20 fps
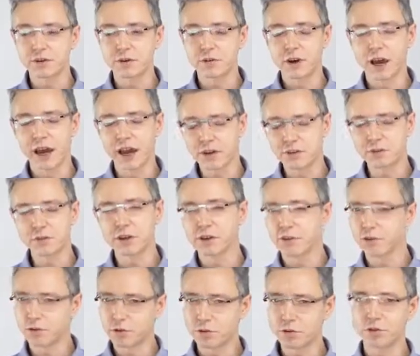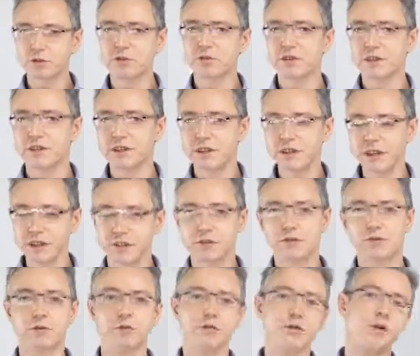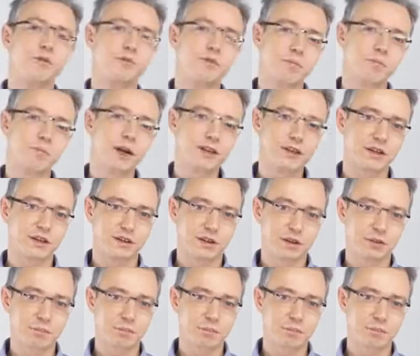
you actually do not need to know the pedigree,